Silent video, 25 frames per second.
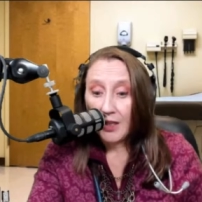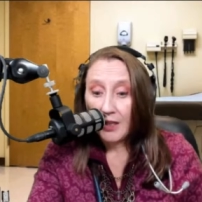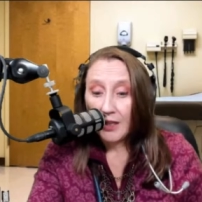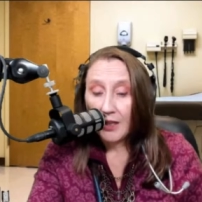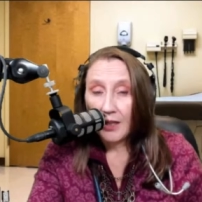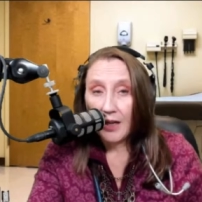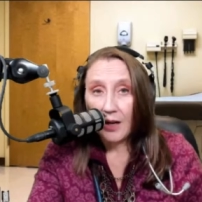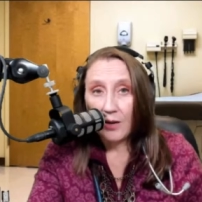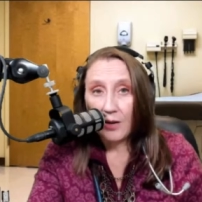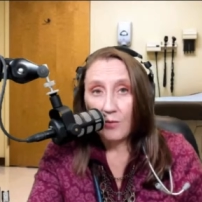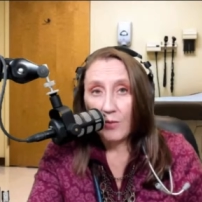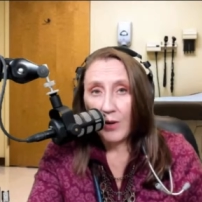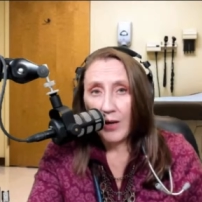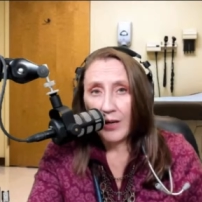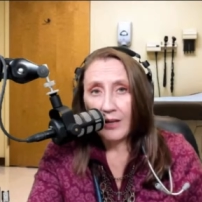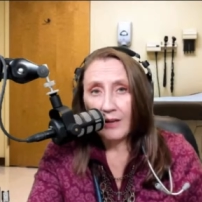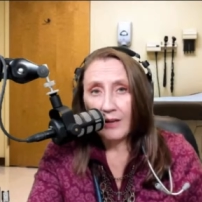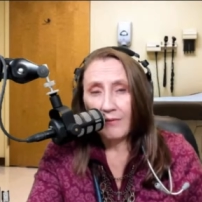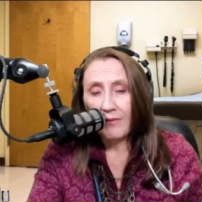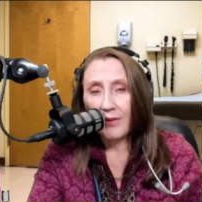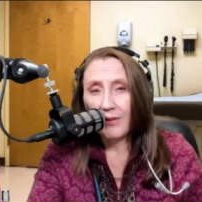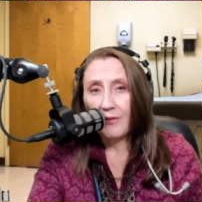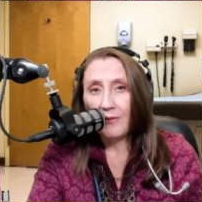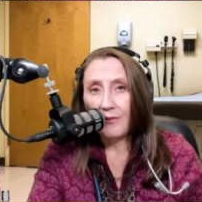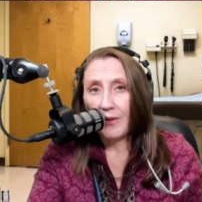Now, what
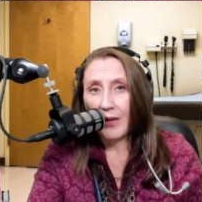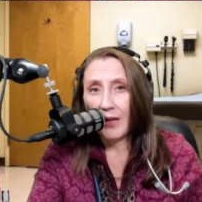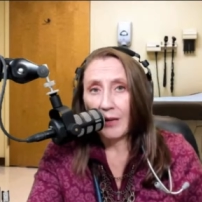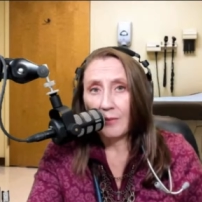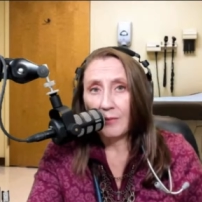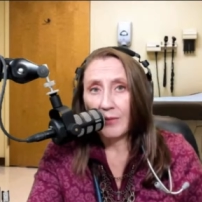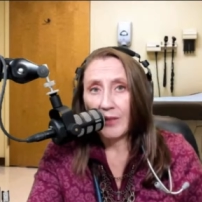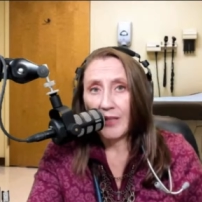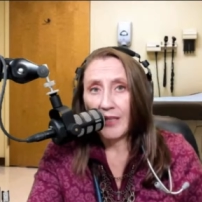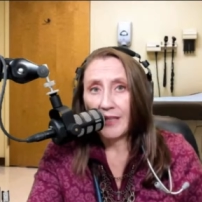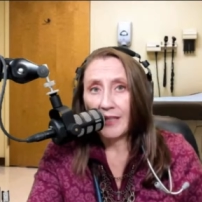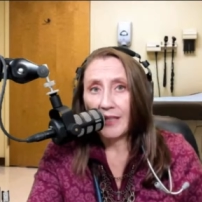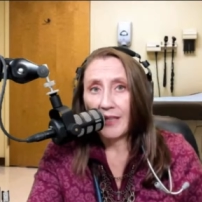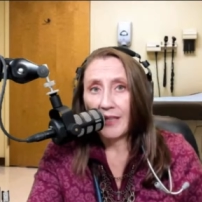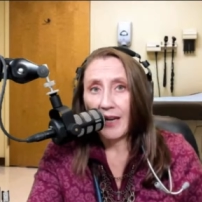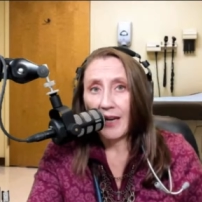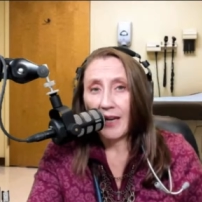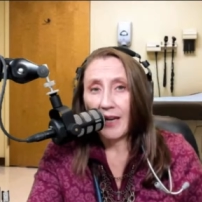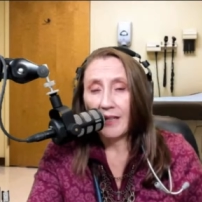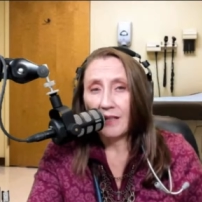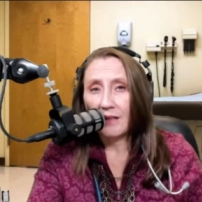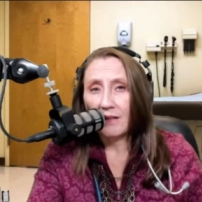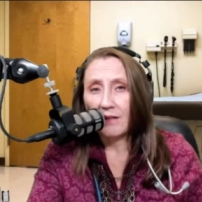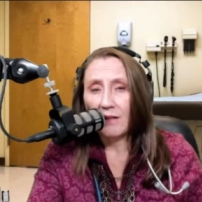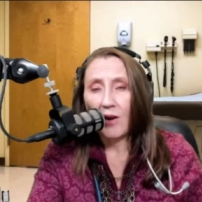if the family
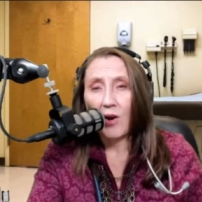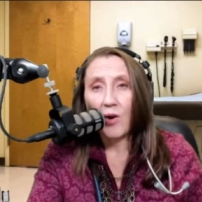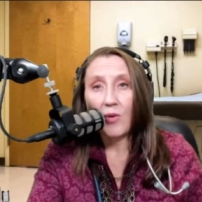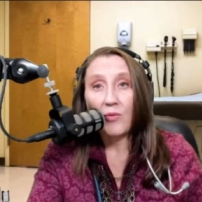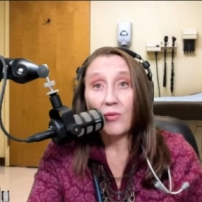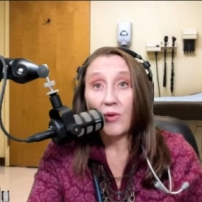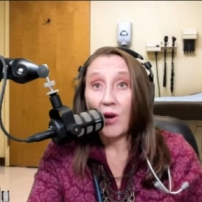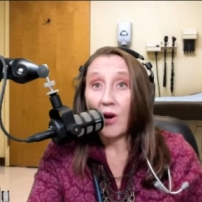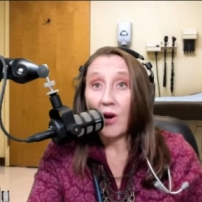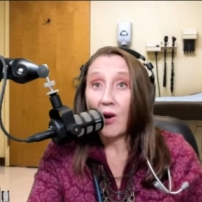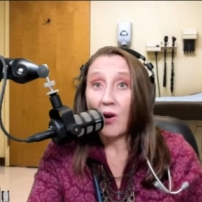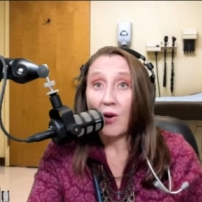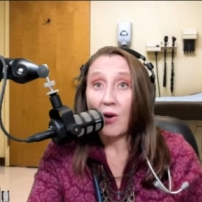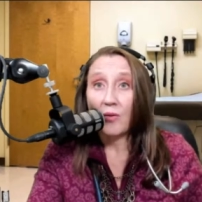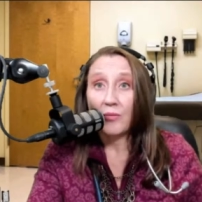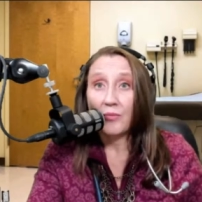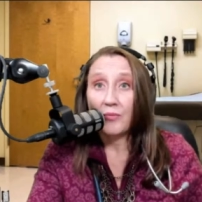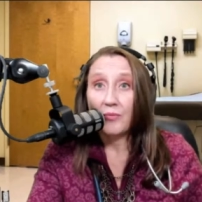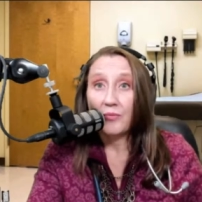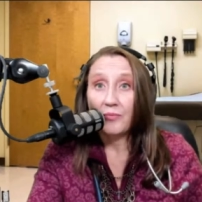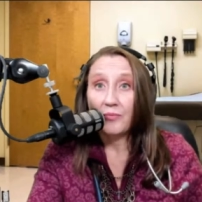said, oh, no,